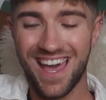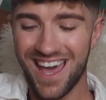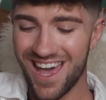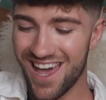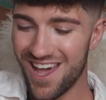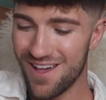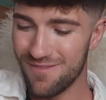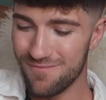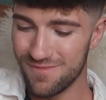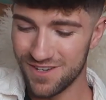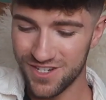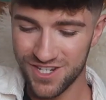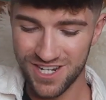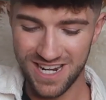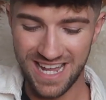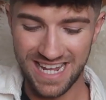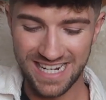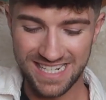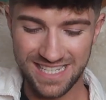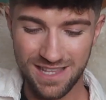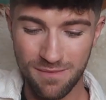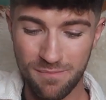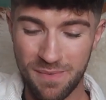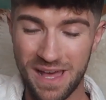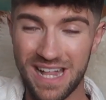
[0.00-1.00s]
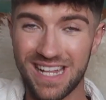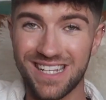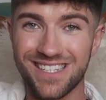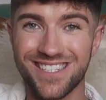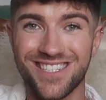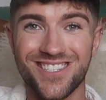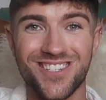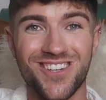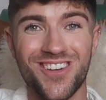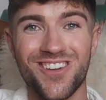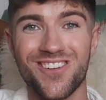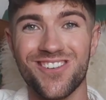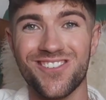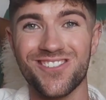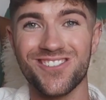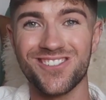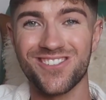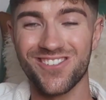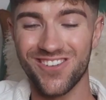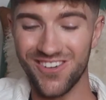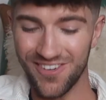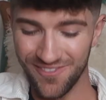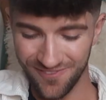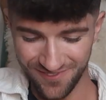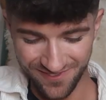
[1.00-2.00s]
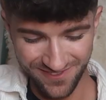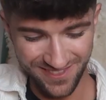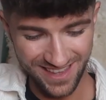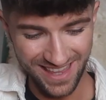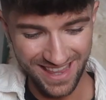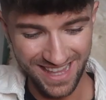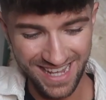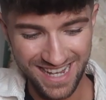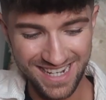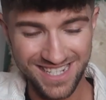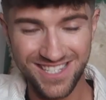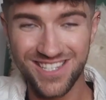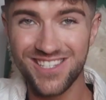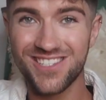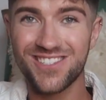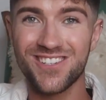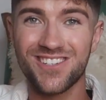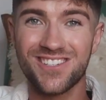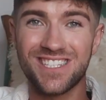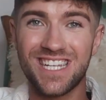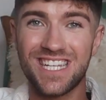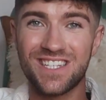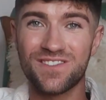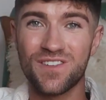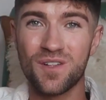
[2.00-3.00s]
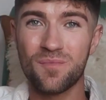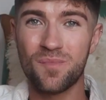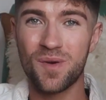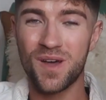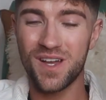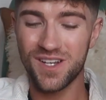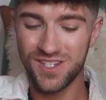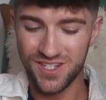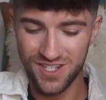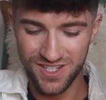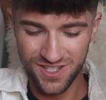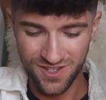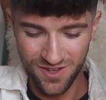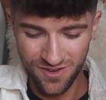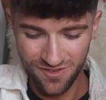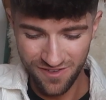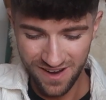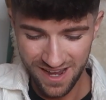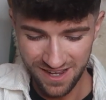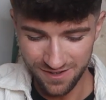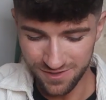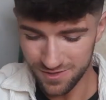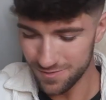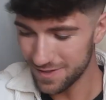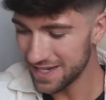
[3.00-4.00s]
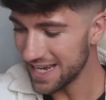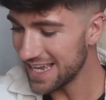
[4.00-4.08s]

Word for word: And she likes the bells too, so I think that's a successful purchase all round.